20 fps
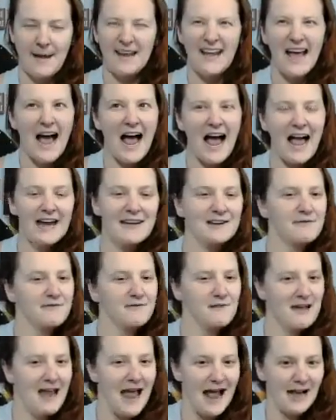kind of
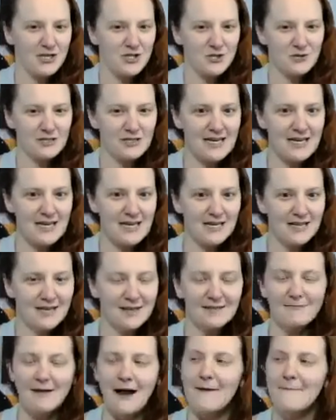naturally,
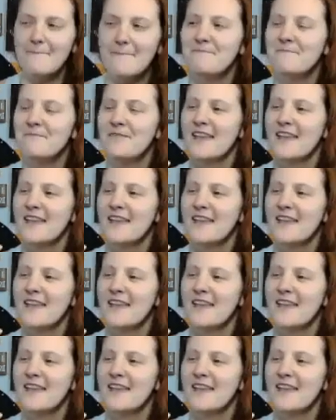right?